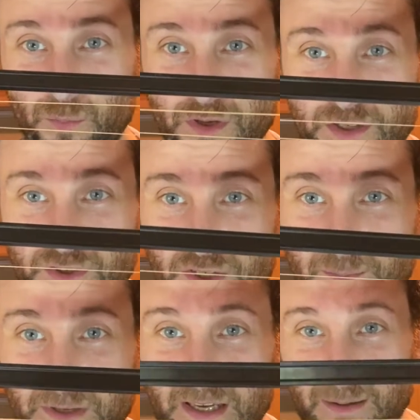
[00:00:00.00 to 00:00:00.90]
we should
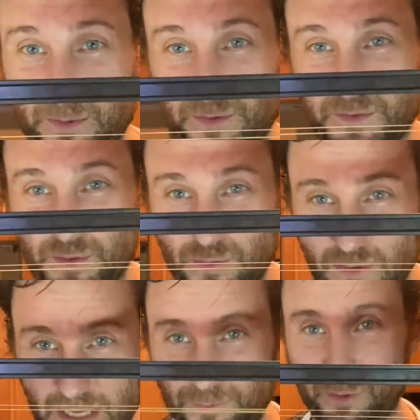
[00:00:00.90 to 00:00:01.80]
be able to
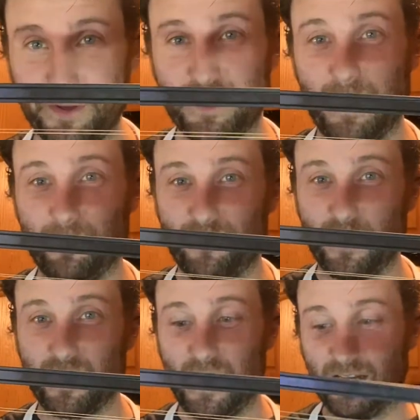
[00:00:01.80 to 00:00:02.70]
level the top of our
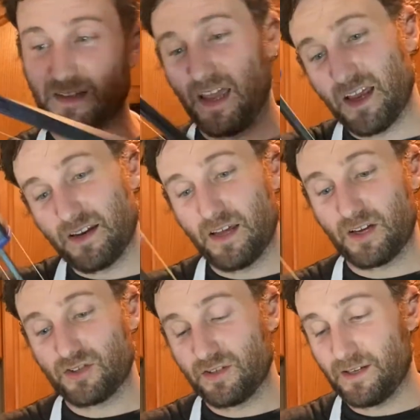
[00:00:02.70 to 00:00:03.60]
cakes. And it
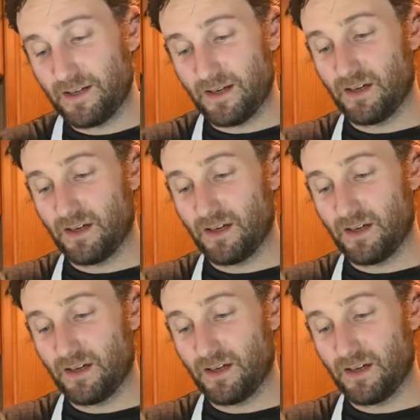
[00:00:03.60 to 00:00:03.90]
actually